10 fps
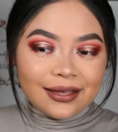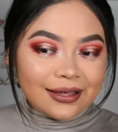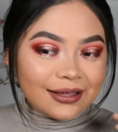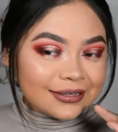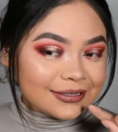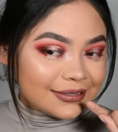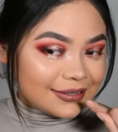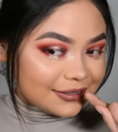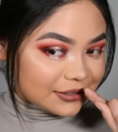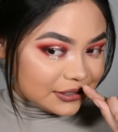
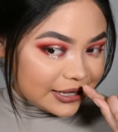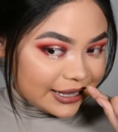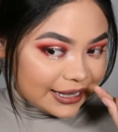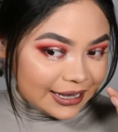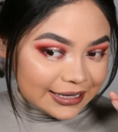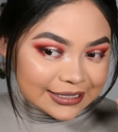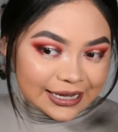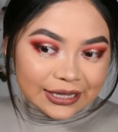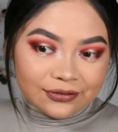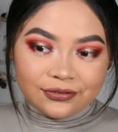and
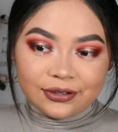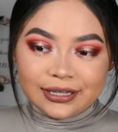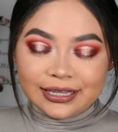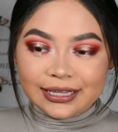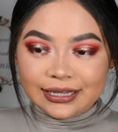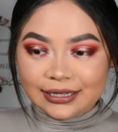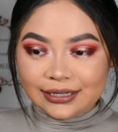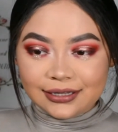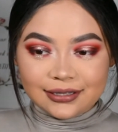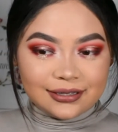I feel
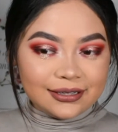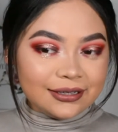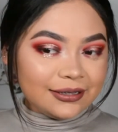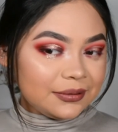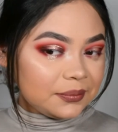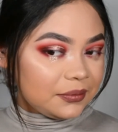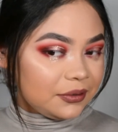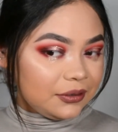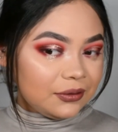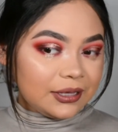like
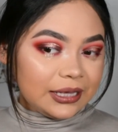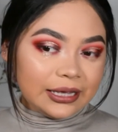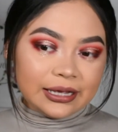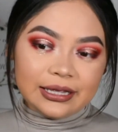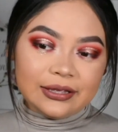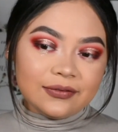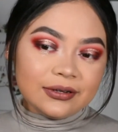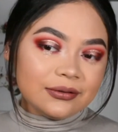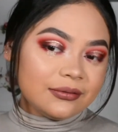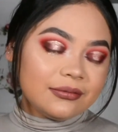you
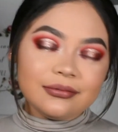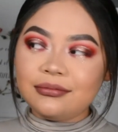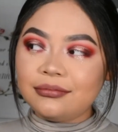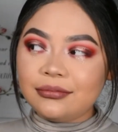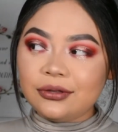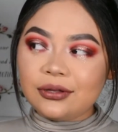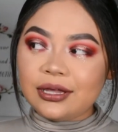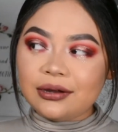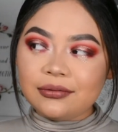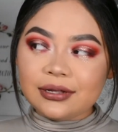
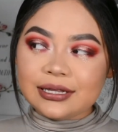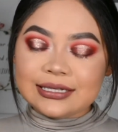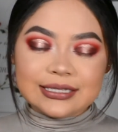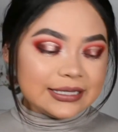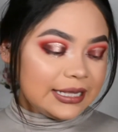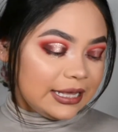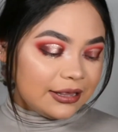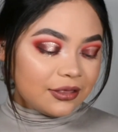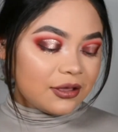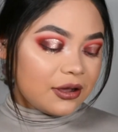can't really see
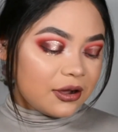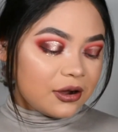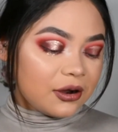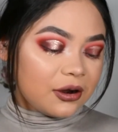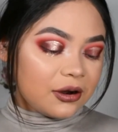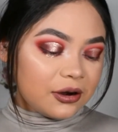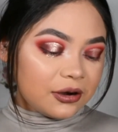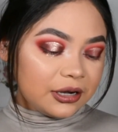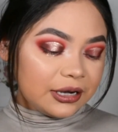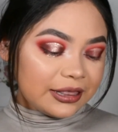the
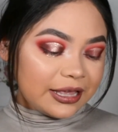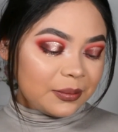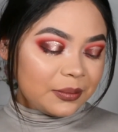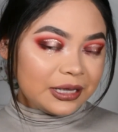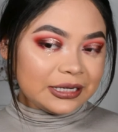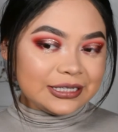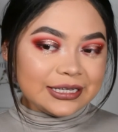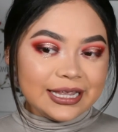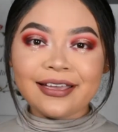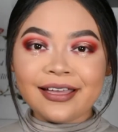heart that much.
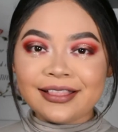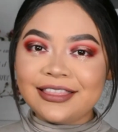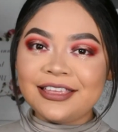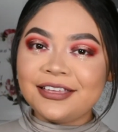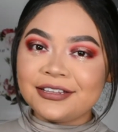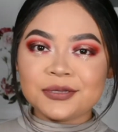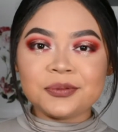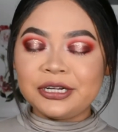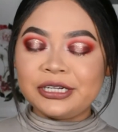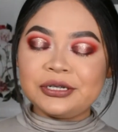I got the
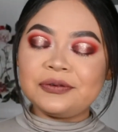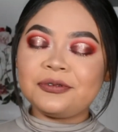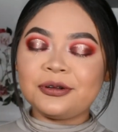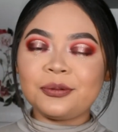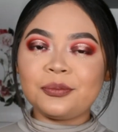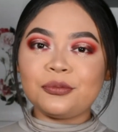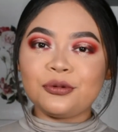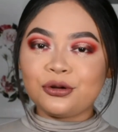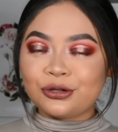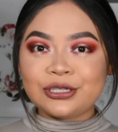inspiration from
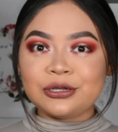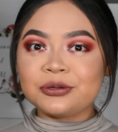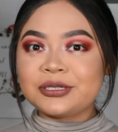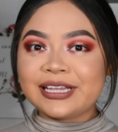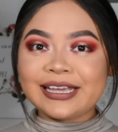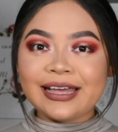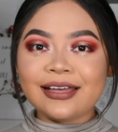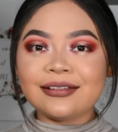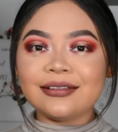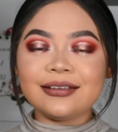Rocio
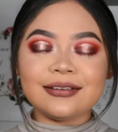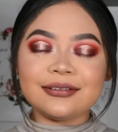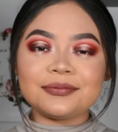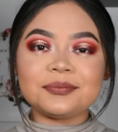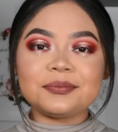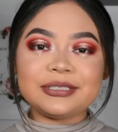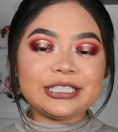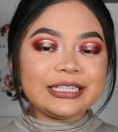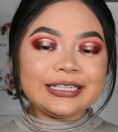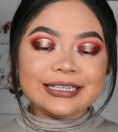Ceja, like
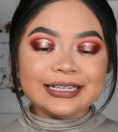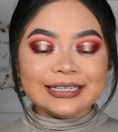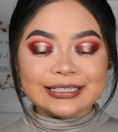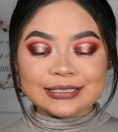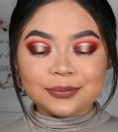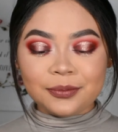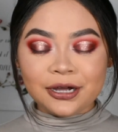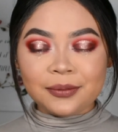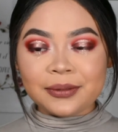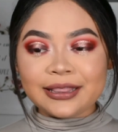she is
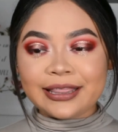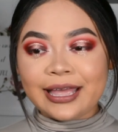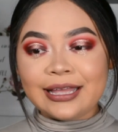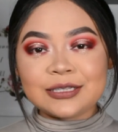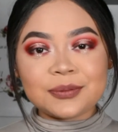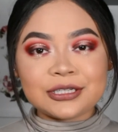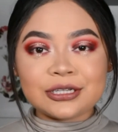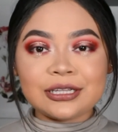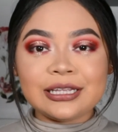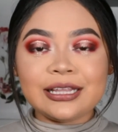bomb at that,
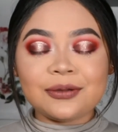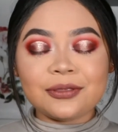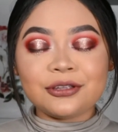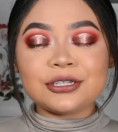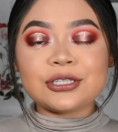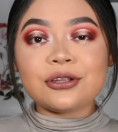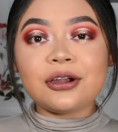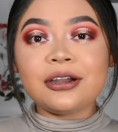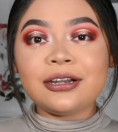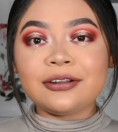especially like with her
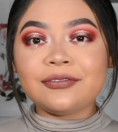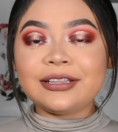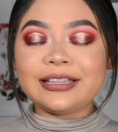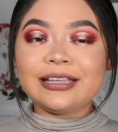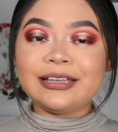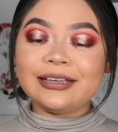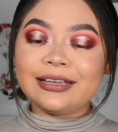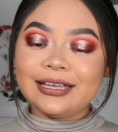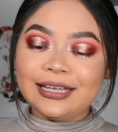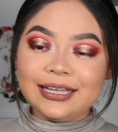star and
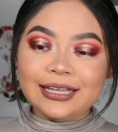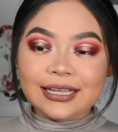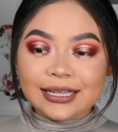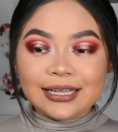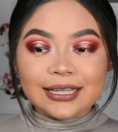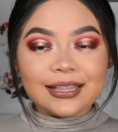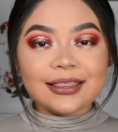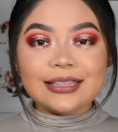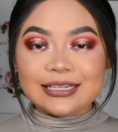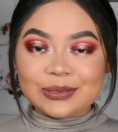everything.
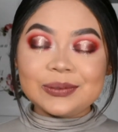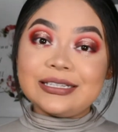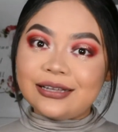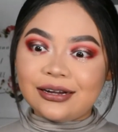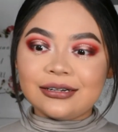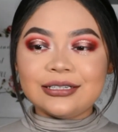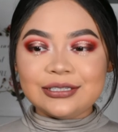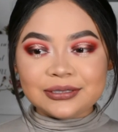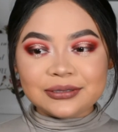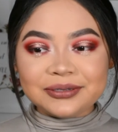This was hard to
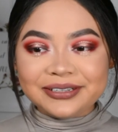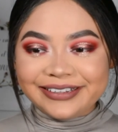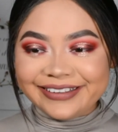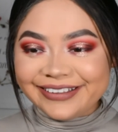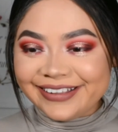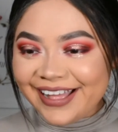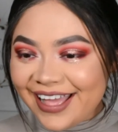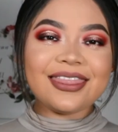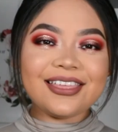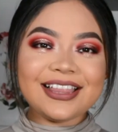do.
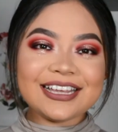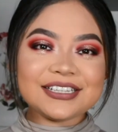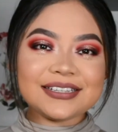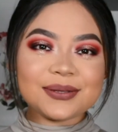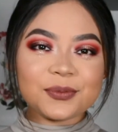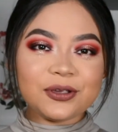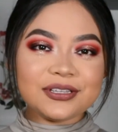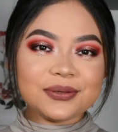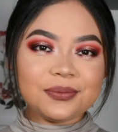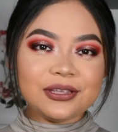The lashes I'm going
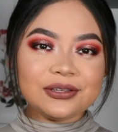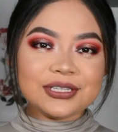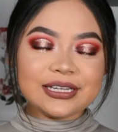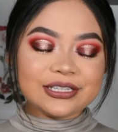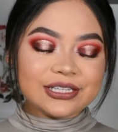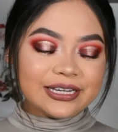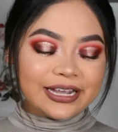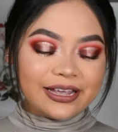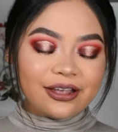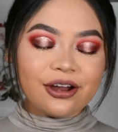to be using
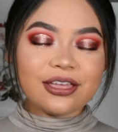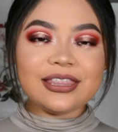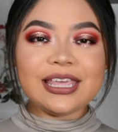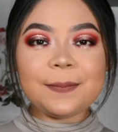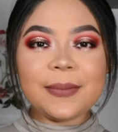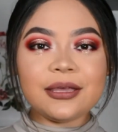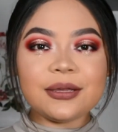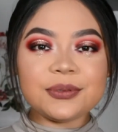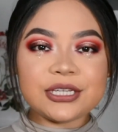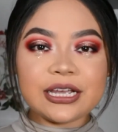today are the
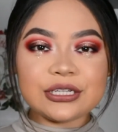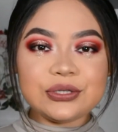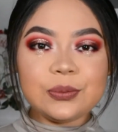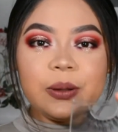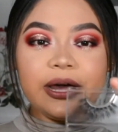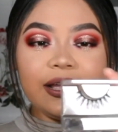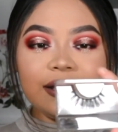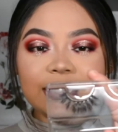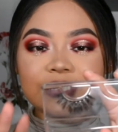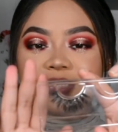Makeup Shack Dubai
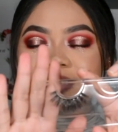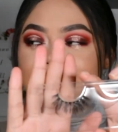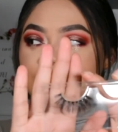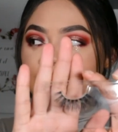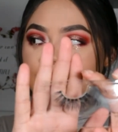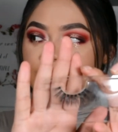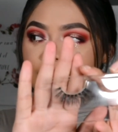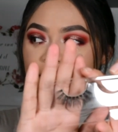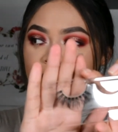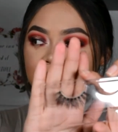lashes,
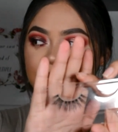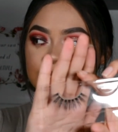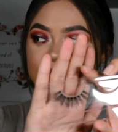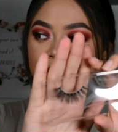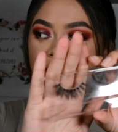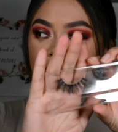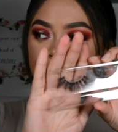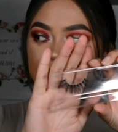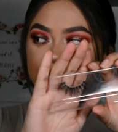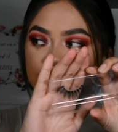and this
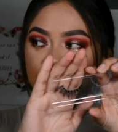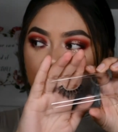is